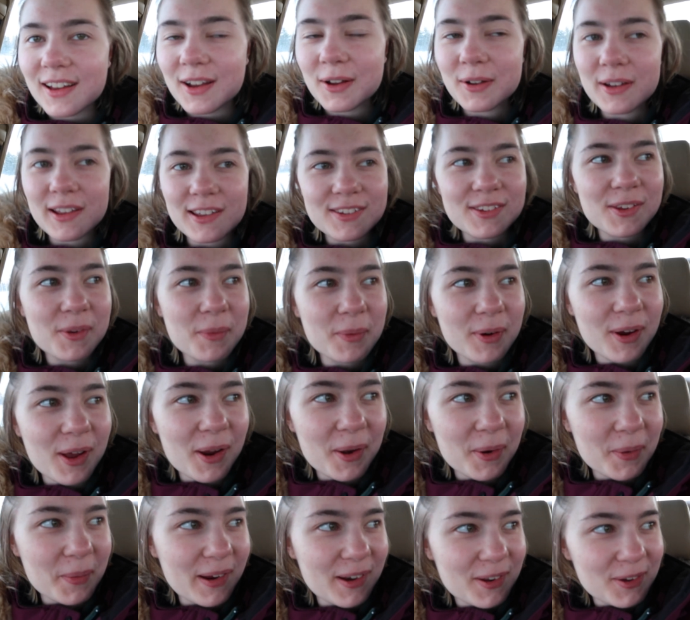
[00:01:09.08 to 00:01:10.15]
okay, so we're
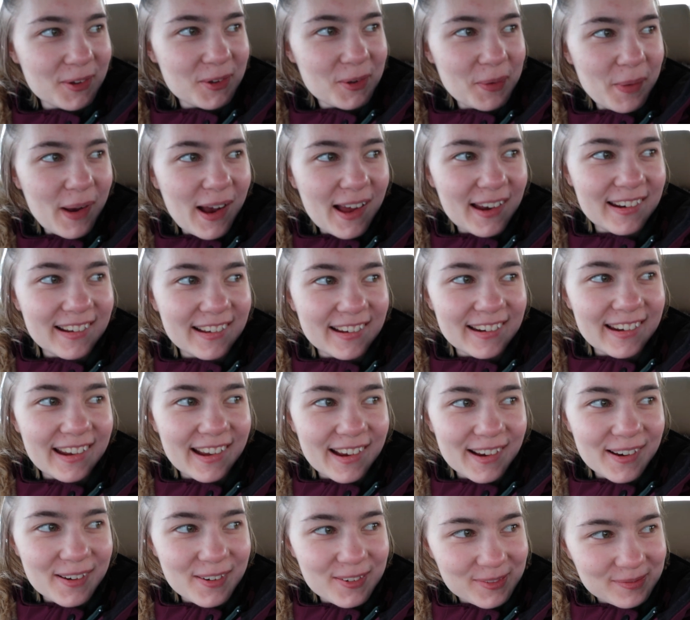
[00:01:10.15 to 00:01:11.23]
on our way to Tuatna
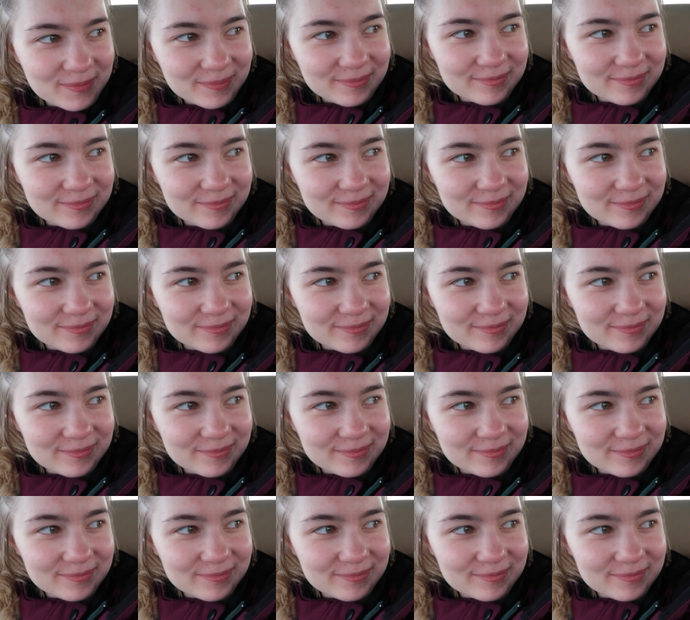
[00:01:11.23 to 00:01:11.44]
now.